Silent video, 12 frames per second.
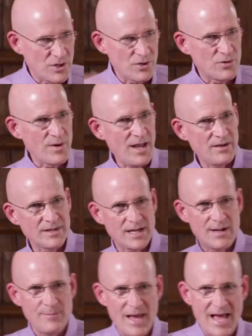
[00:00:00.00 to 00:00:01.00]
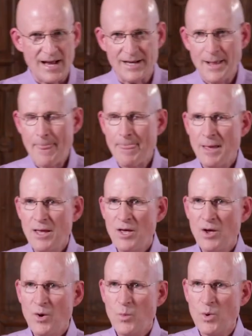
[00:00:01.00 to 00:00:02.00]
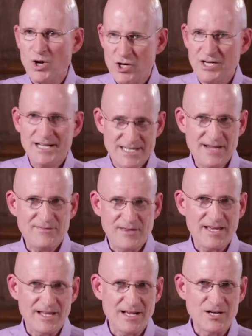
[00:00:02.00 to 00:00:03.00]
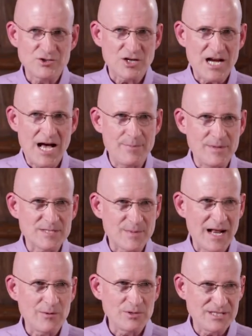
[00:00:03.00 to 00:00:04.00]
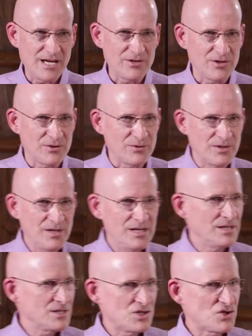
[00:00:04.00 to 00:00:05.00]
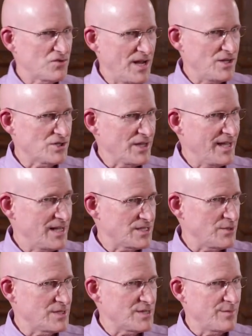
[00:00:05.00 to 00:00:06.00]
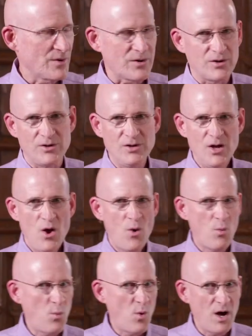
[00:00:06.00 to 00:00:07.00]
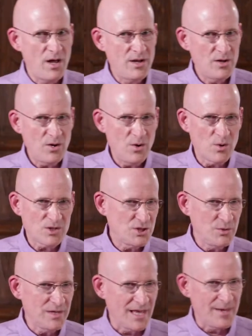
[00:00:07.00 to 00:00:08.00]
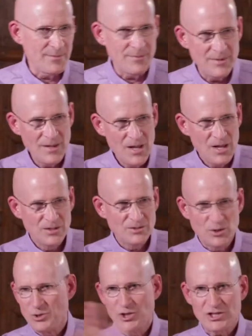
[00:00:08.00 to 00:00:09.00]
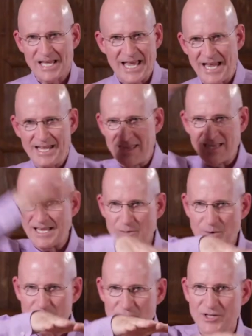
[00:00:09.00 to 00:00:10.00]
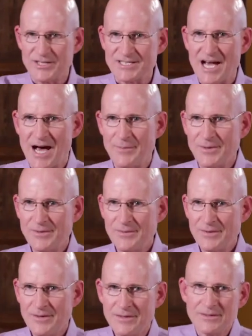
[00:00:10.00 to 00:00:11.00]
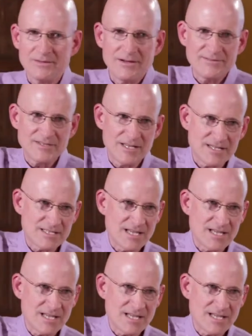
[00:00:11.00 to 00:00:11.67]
turn around and come back, we're going to definitely get 100 copies. But I will tell you, strangely, and it's always a miracle, one or two of them don't look like anything like we put on the top. They're off to the